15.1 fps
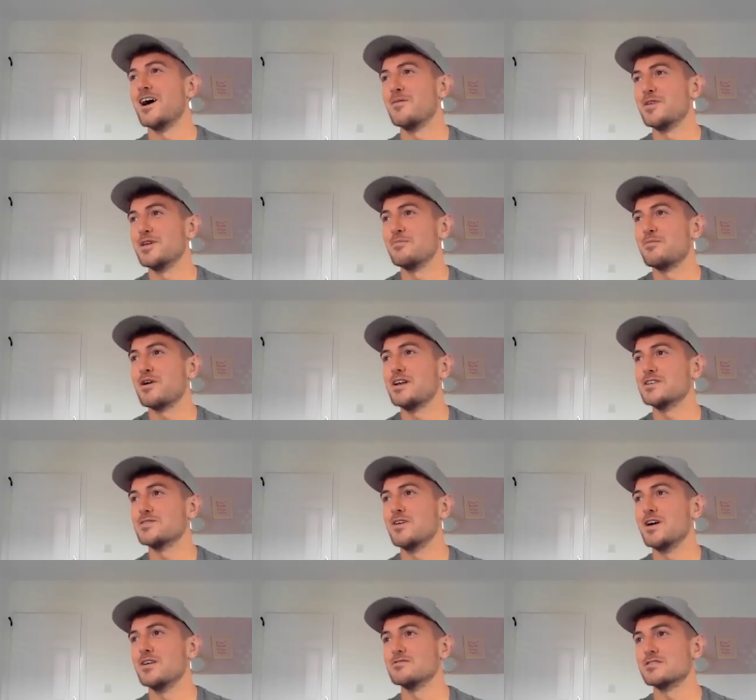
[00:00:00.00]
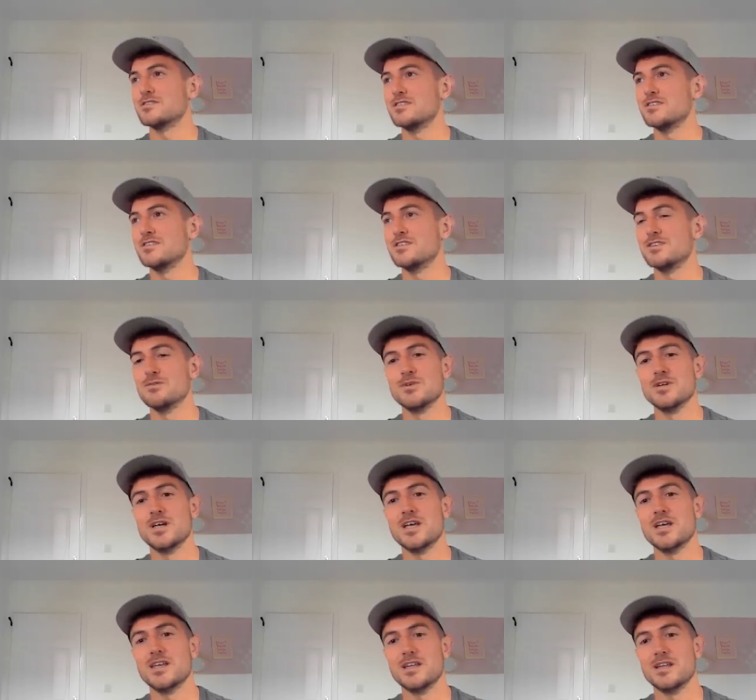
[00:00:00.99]
And in practice rounds, you were
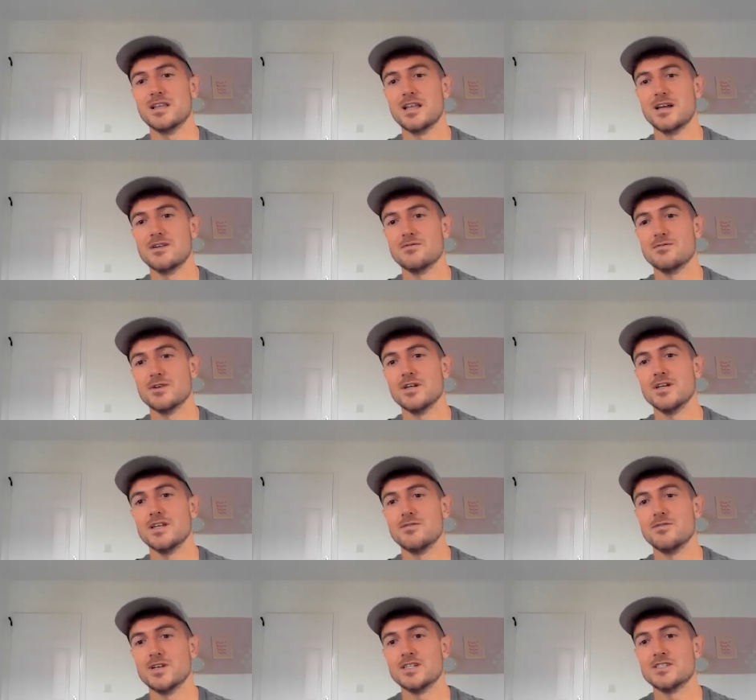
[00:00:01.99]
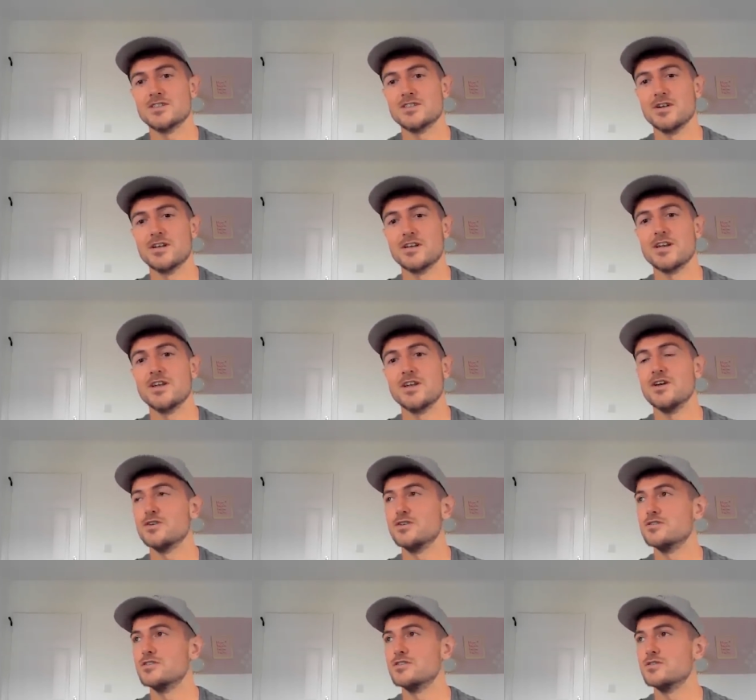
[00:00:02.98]
hitting it like really, really solid. And I know
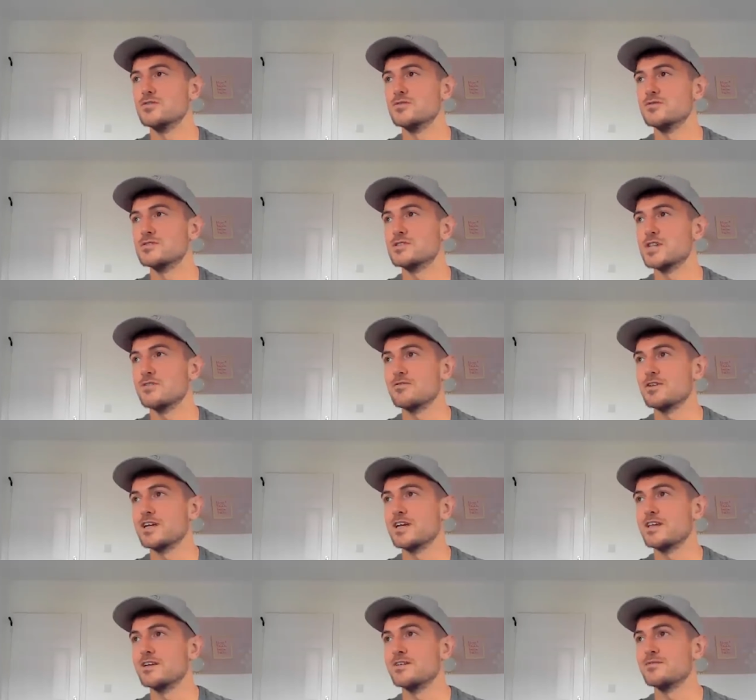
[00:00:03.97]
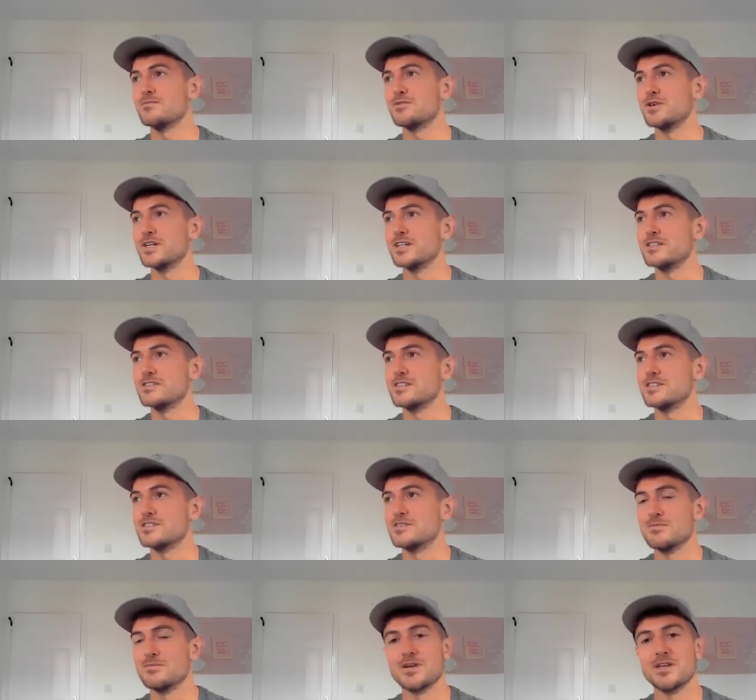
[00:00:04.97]
you do generally hit it pretty
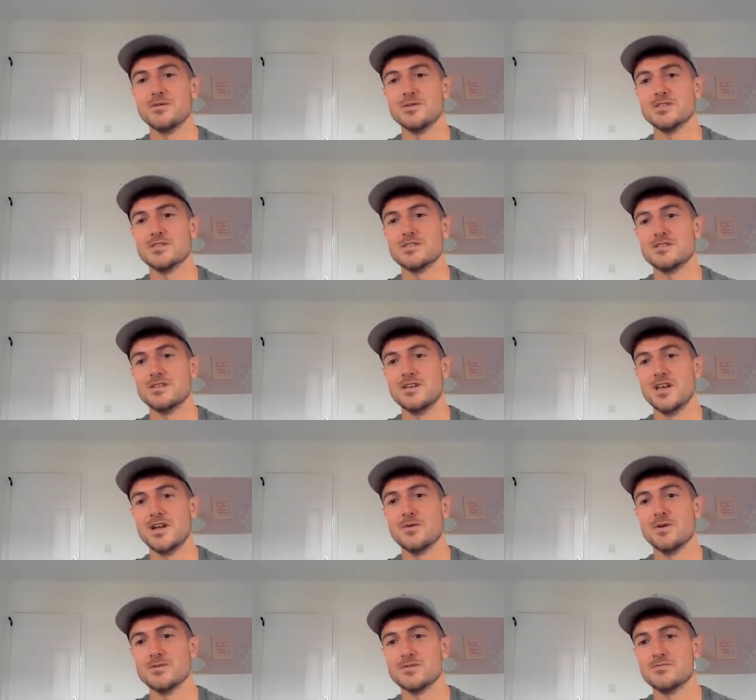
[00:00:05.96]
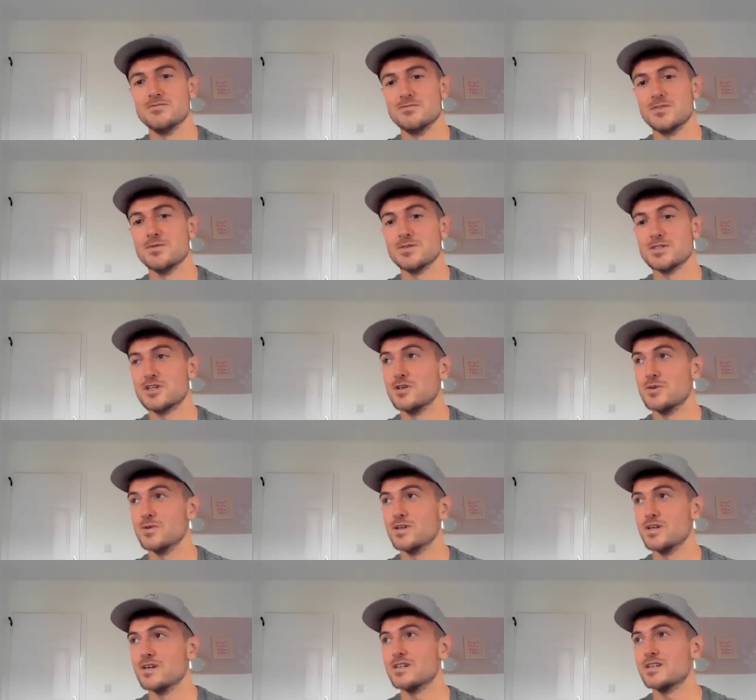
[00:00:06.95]
consistent, but it was, you know, it was good,
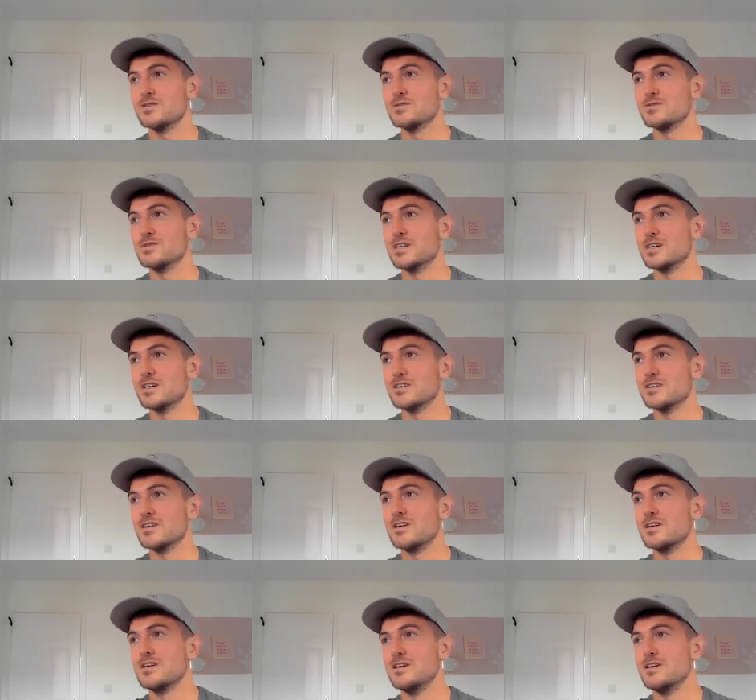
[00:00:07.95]
wasn't it? It was really good.